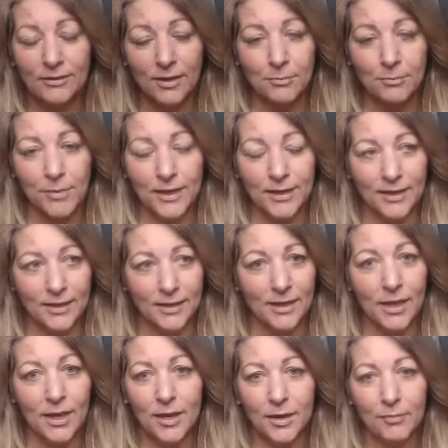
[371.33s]
come back in
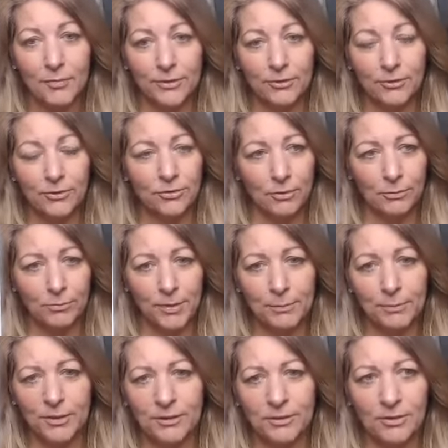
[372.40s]
but there's some people
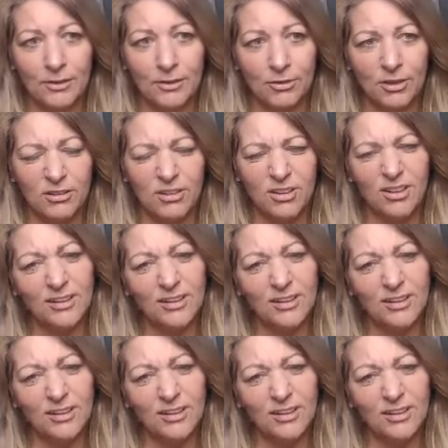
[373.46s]
in there that you're like, eh,